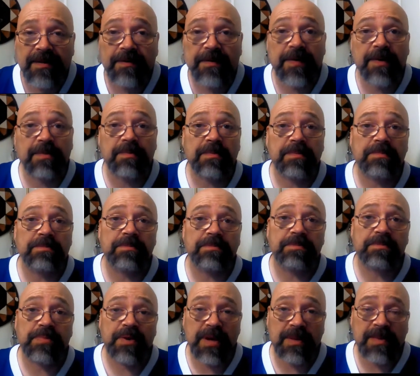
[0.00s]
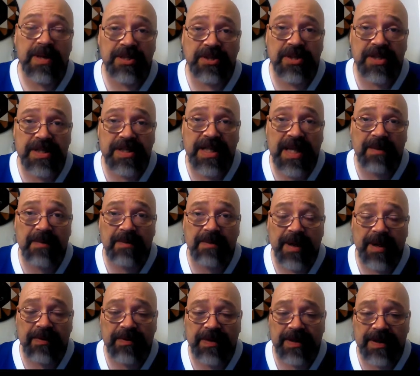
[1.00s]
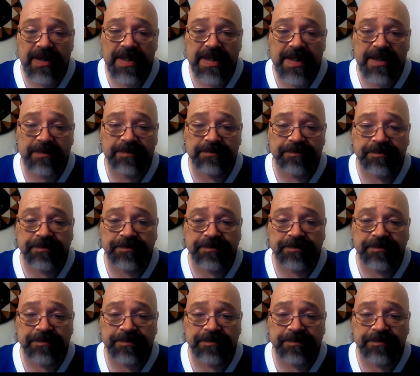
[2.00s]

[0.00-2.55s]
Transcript: feel pretty much the same about this.